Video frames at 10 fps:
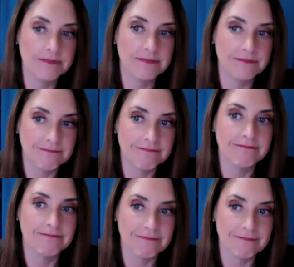
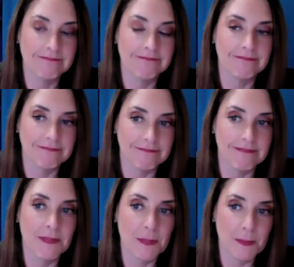
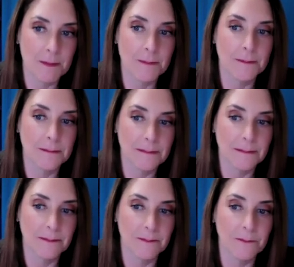
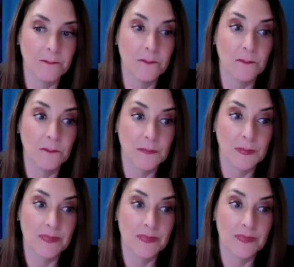(silent)